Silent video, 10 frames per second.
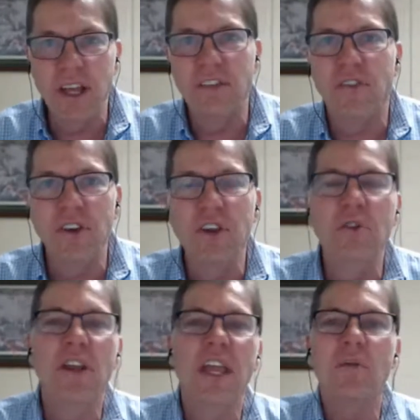and for
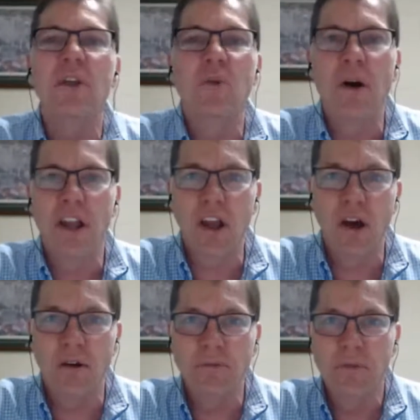you to get where you want to
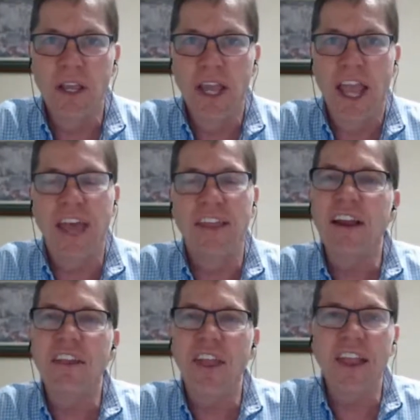go? And
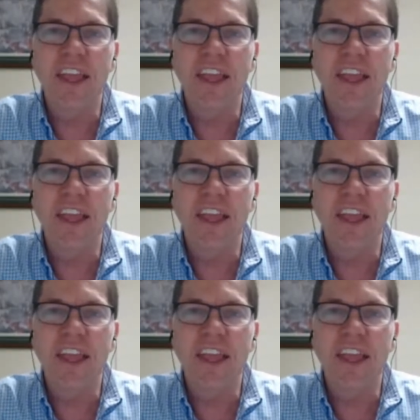the other thing